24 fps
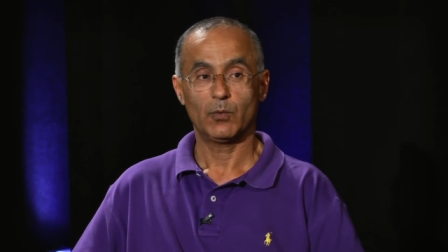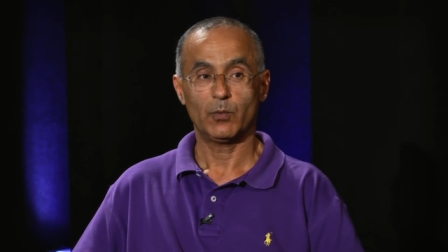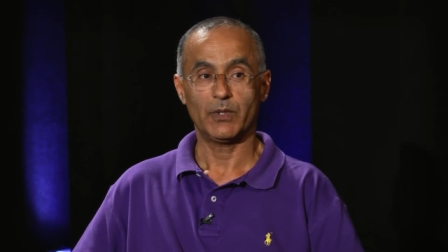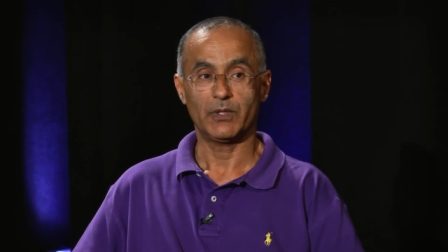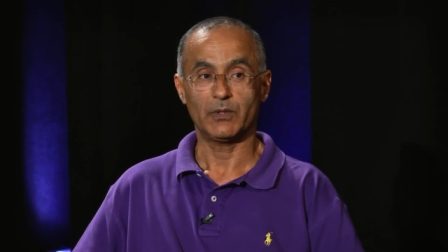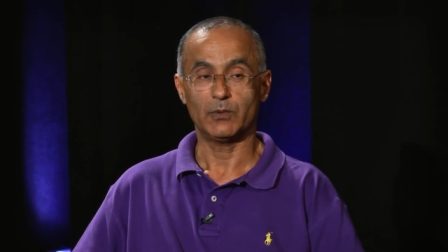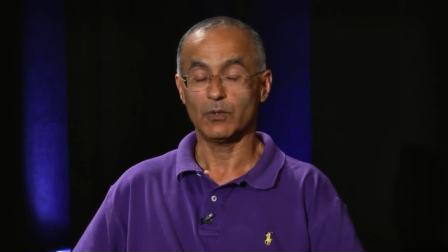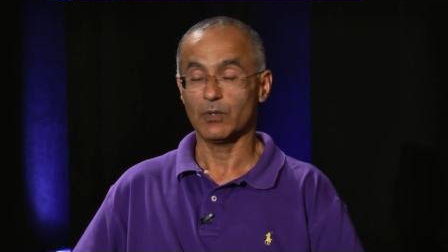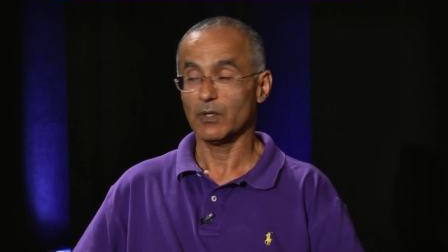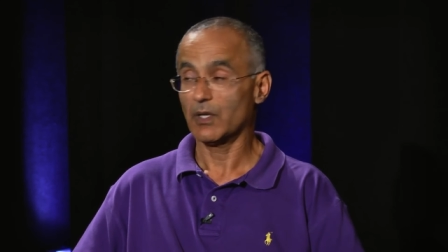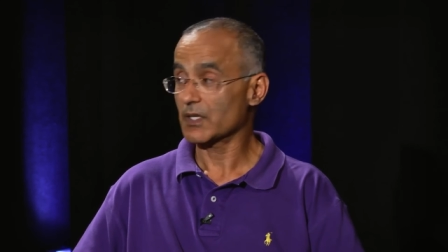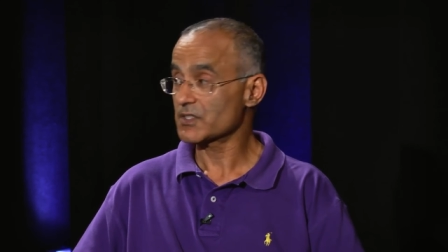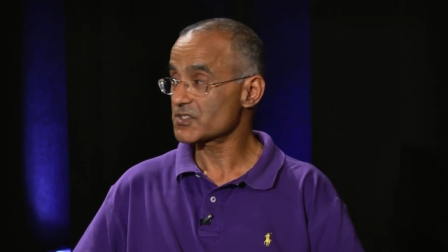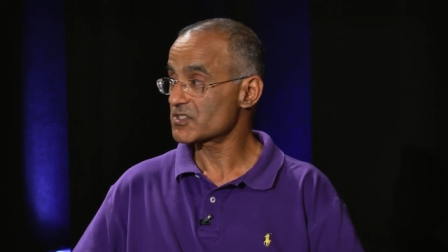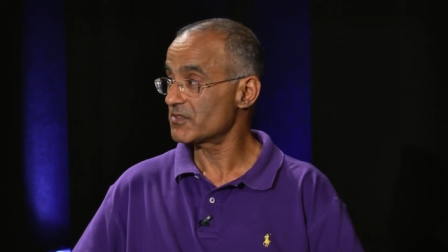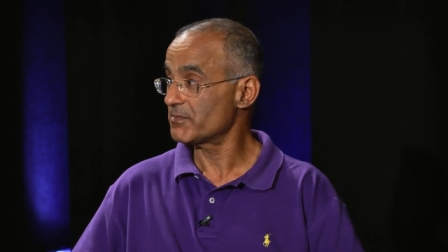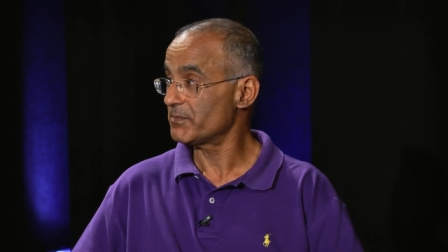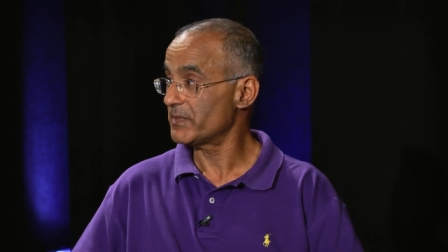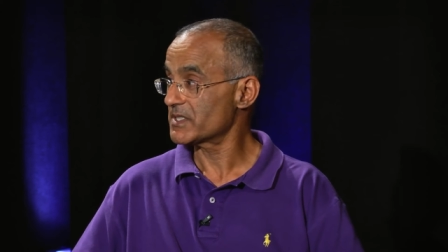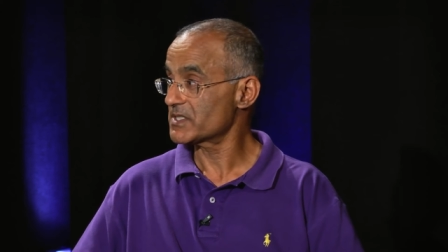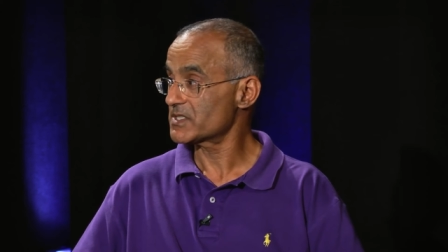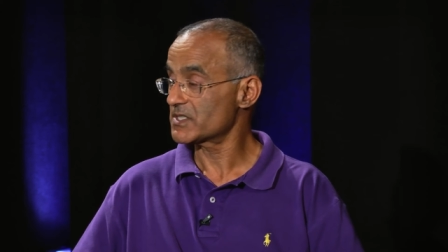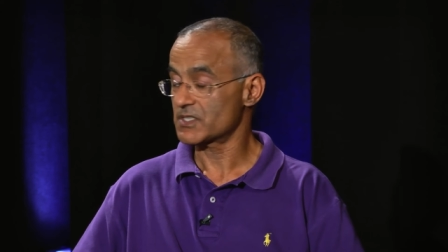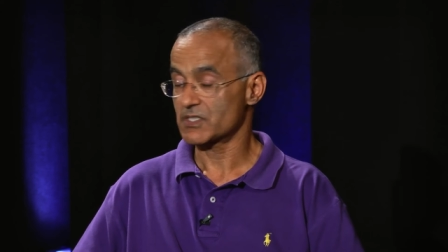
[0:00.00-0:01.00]
We do lots
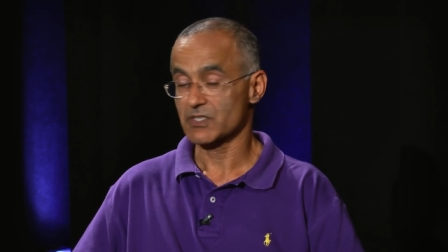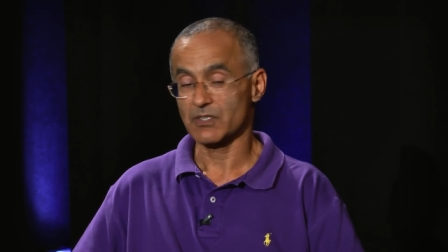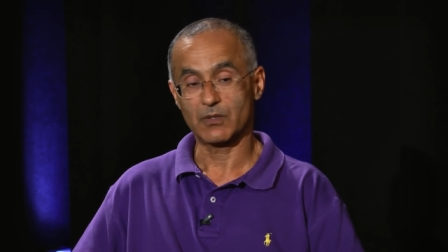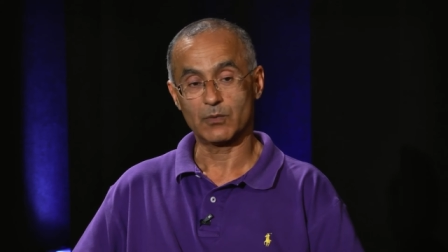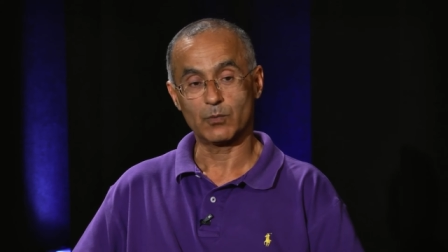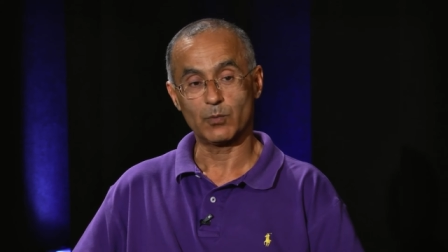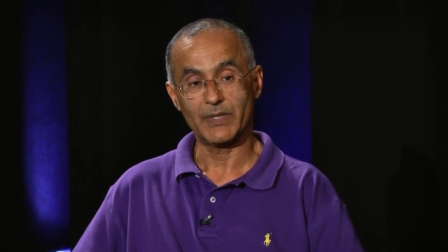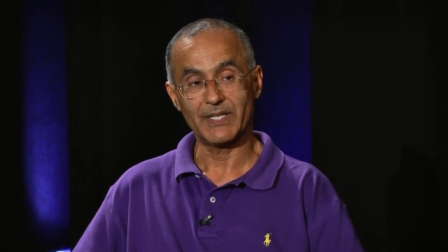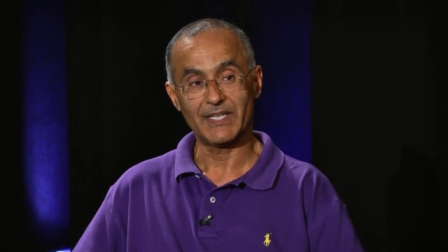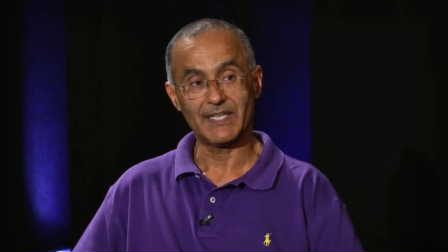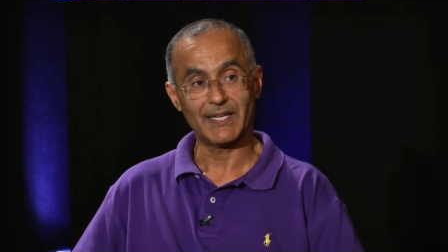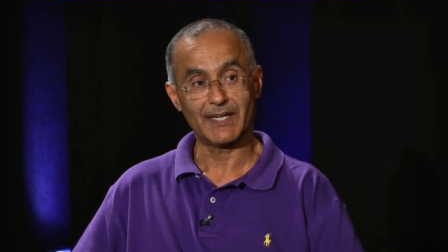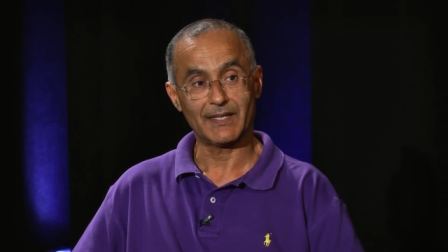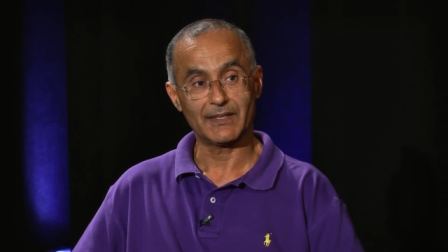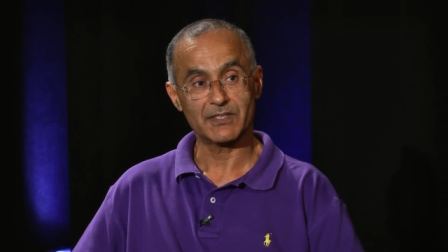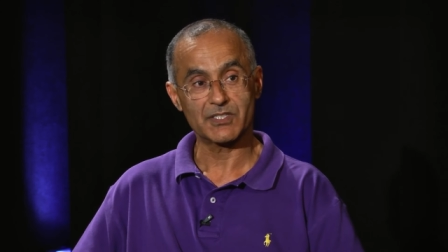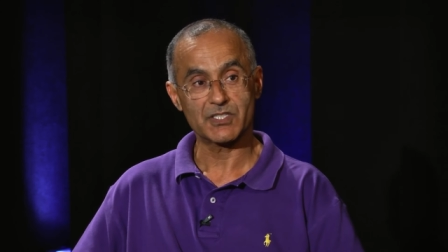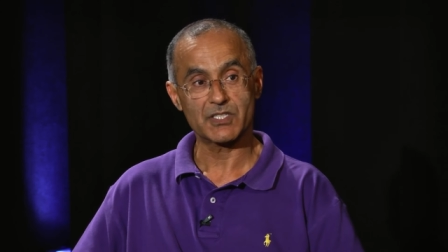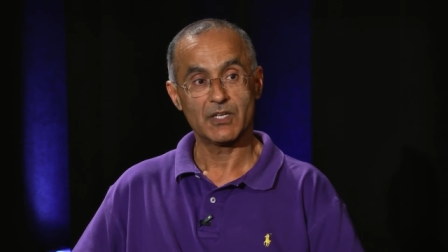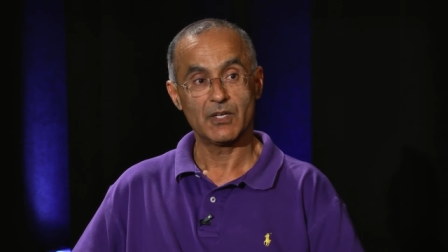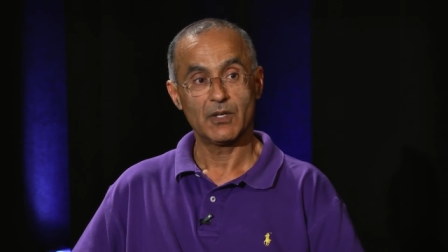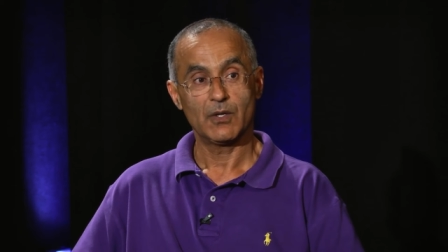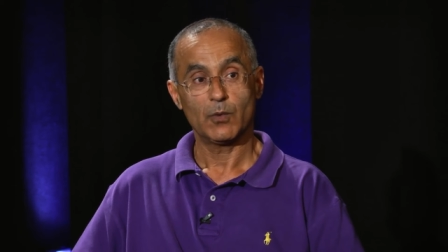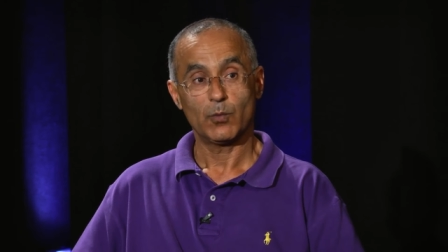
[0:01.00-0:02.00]
of business on
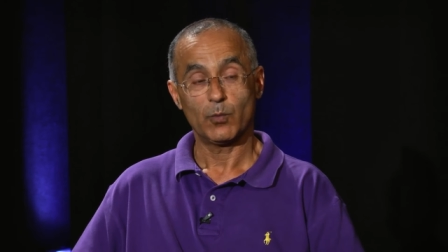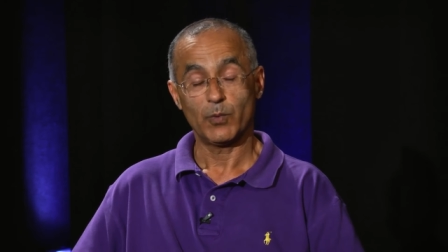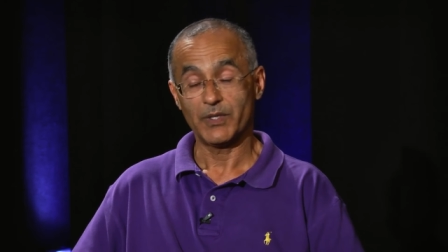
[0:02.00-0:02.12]
weekends.